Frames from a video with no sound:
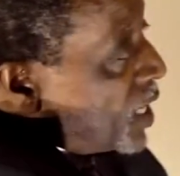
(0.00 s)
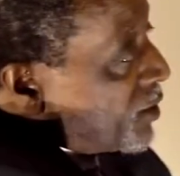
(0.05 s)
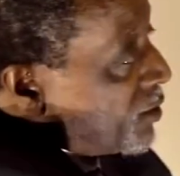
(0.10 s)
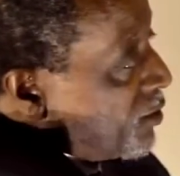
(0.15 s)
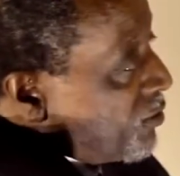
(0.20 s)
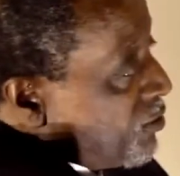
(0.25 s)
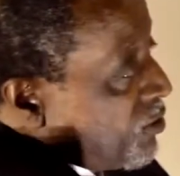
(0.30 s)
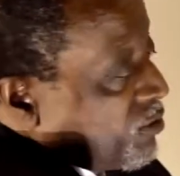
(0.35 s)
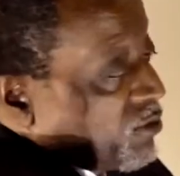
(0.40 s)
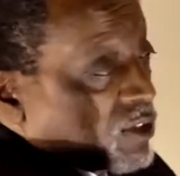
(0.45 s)
got
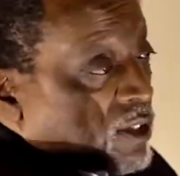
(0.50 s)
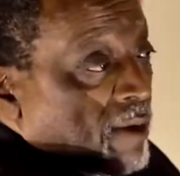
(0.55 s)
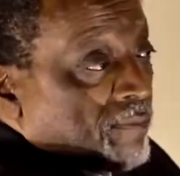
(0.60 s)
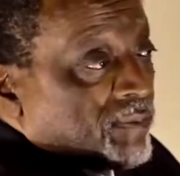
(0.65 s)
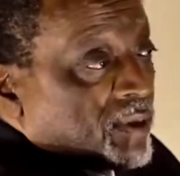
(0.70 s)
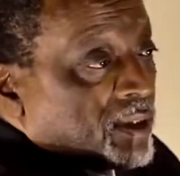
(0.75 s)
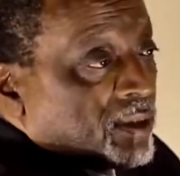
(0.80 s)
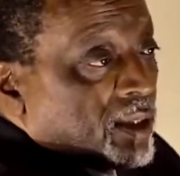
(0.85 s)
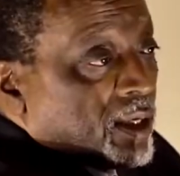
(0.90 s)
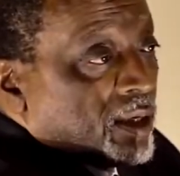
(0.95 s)
to do
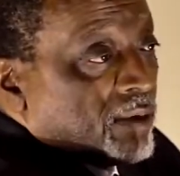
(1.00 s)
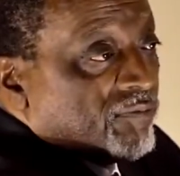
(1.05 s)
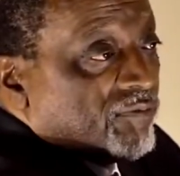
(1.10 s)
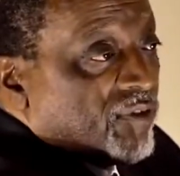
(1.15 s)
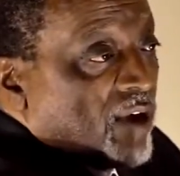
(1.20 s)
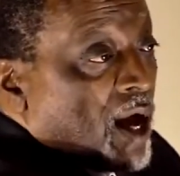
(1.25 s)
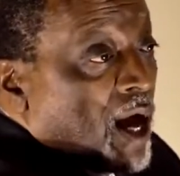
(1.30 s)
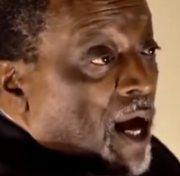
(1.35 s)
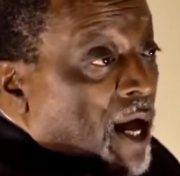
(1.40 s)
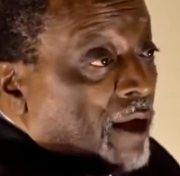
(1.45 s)
something that
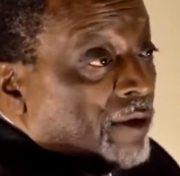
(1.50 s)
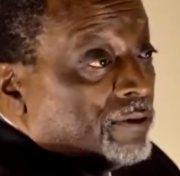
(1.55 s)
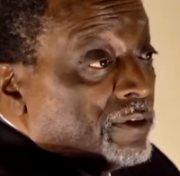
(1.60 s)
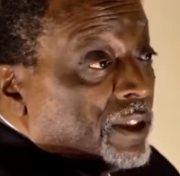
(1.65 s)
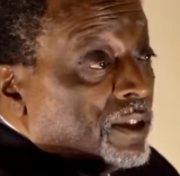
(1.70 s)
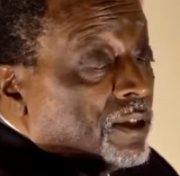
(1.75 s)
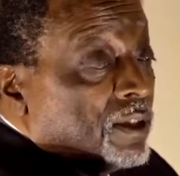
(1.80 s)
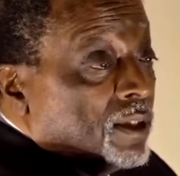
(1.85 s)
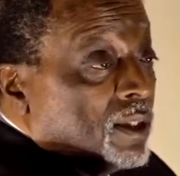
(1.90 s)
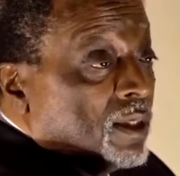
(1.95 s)

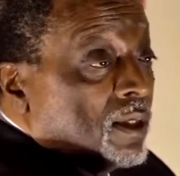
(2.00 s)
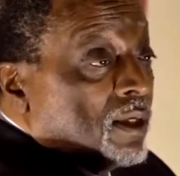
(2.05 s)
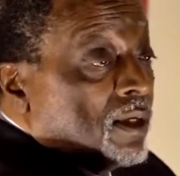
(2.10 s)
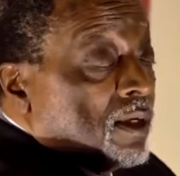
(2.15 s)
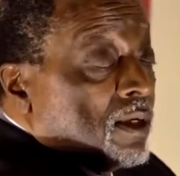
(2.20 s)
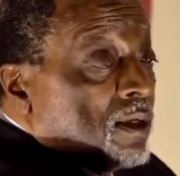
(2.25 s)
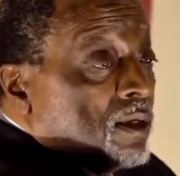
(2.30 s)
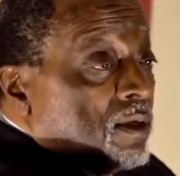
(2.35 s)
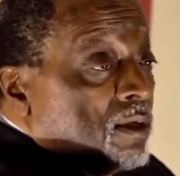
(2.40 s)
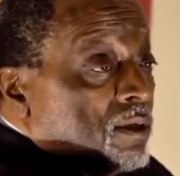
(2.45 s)
involves
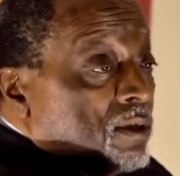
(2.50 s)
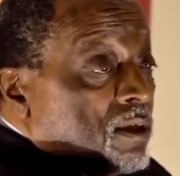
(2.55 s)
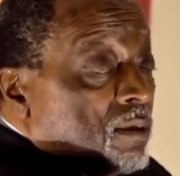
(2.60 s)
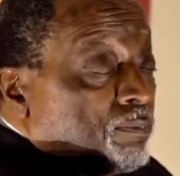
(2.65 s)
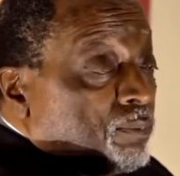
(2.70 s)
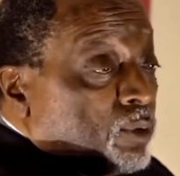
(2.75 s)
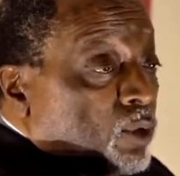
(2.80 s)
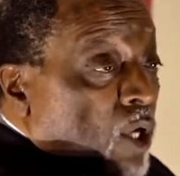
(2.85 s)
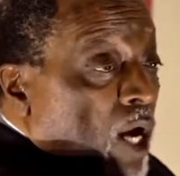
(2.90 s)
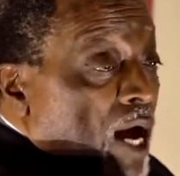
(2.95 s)

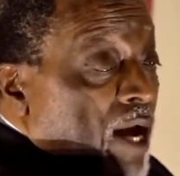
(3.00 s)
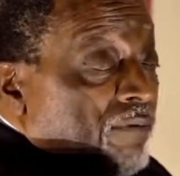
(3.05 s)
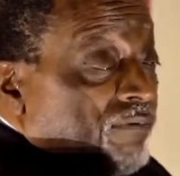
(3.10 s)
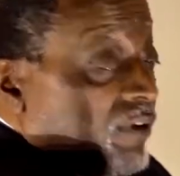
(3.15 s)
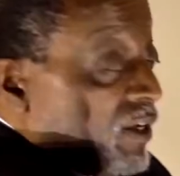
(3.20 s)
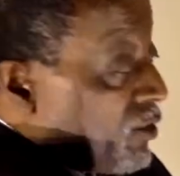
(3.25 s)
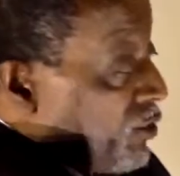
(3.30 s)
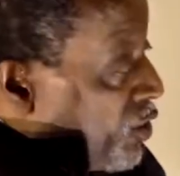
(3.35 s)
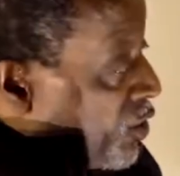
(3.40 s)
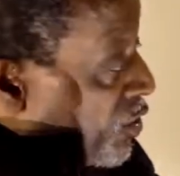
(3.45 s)

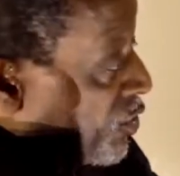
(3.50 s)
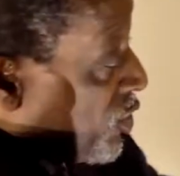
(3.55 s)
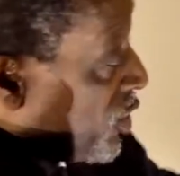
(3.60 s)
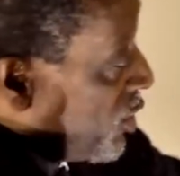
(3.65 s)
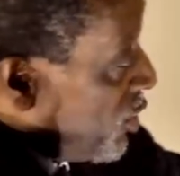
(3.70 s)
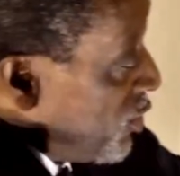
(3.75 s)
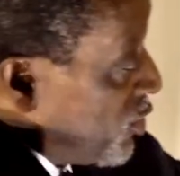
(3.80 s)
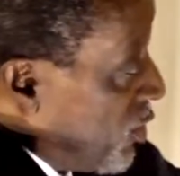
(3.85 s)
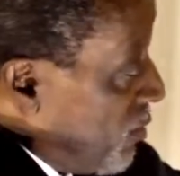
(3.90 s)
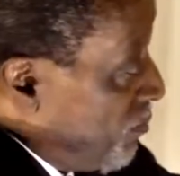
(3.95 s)
depriving this
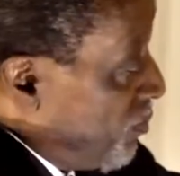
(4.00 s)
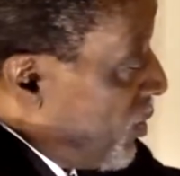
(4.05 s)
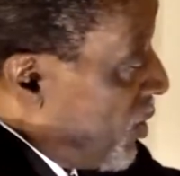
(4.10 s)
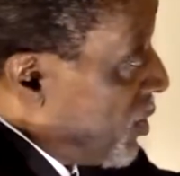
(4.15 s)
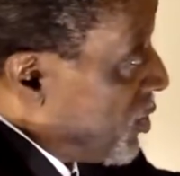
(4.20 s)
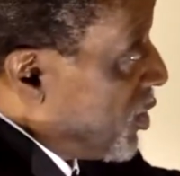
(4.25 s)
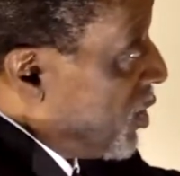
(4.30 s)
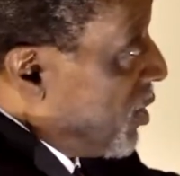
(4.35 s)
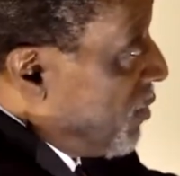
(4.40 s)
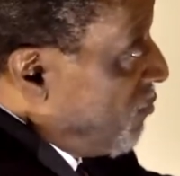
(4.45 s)
innocent
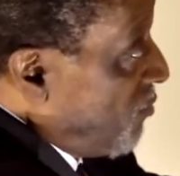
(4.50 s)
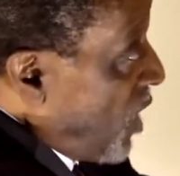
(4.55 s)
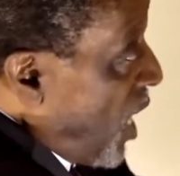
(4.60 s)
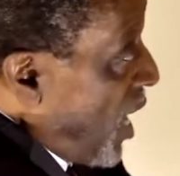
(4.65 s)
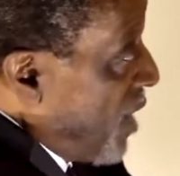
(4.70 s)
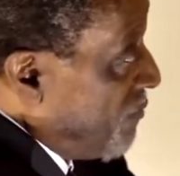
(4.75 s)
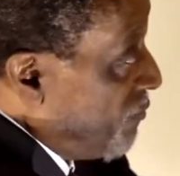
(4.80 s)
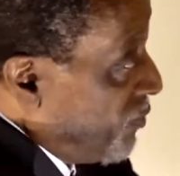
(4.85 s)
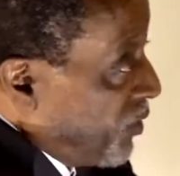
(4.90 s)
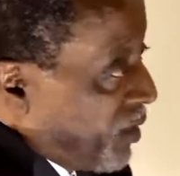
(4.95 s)
person of
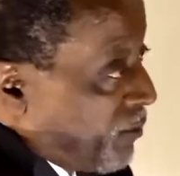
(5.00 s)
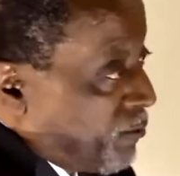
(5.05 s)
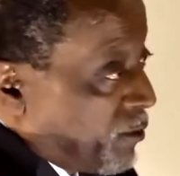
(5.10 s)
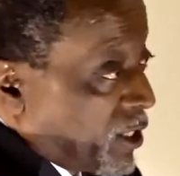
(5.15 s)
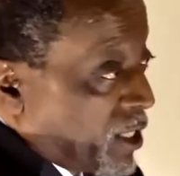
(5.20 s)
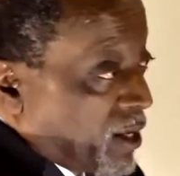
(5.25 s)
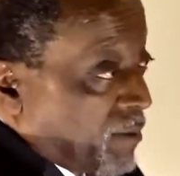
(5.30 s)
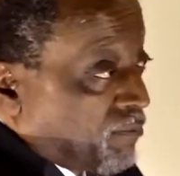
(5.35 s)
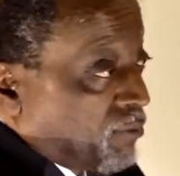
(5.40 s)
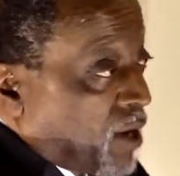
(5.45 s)
life,
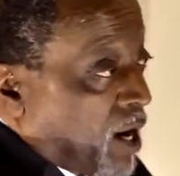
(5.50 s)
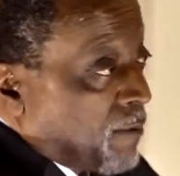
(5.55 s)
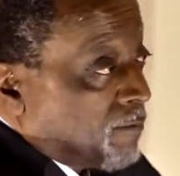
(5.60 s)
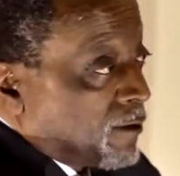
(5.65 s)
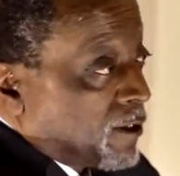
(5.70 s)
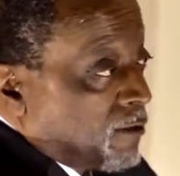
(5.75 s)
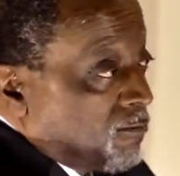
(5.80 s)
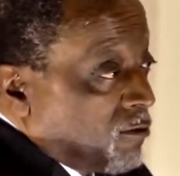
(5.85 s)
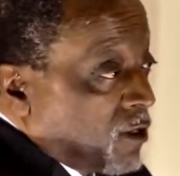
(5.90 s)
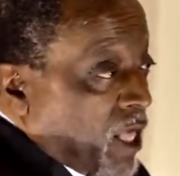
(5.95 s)
liberty, and
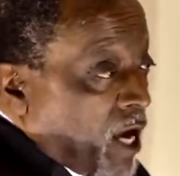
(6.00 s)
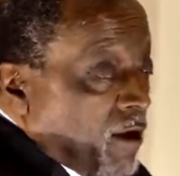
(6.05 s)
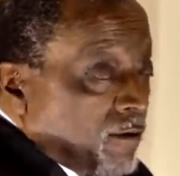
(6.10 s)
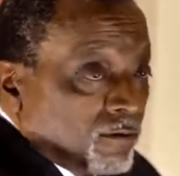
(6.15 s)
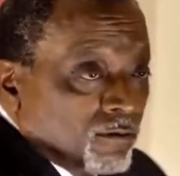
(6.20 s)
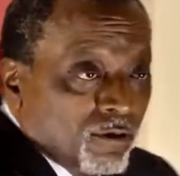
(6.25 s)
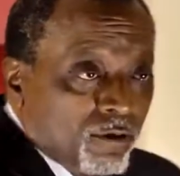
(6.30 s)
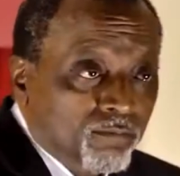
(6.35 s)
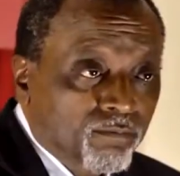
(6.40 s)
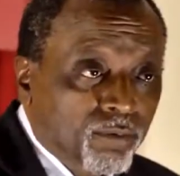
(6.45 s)
property
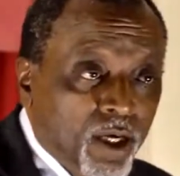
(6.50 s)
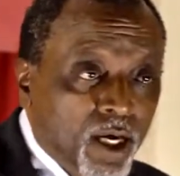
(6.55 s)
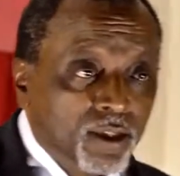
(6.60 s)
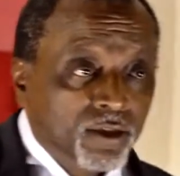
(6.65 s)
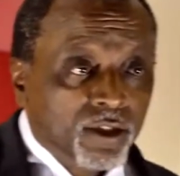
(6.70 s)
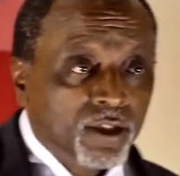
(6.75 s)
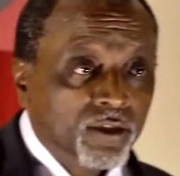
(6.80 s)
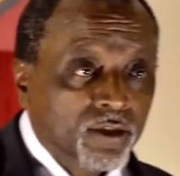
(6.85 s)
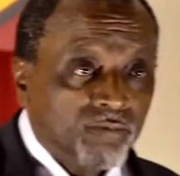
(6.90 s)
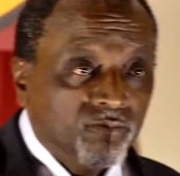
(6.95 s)
without due
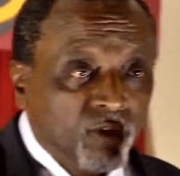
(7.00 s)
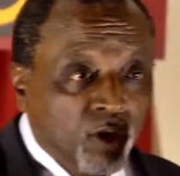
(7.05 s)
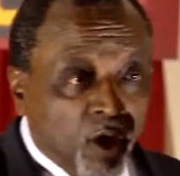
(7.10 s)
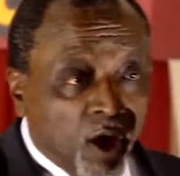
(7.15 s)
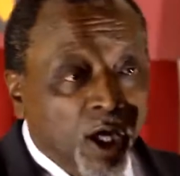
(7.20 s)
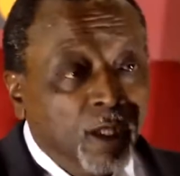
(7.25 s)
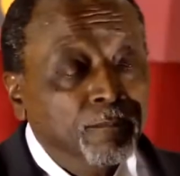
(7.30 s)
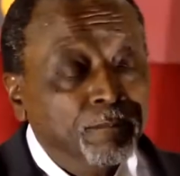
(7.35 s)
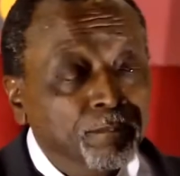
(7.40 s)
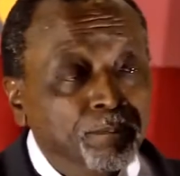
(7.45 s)
process of
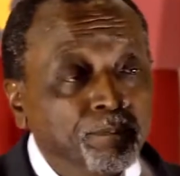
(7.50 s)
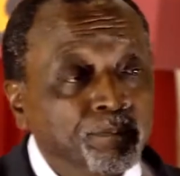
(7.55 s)
law.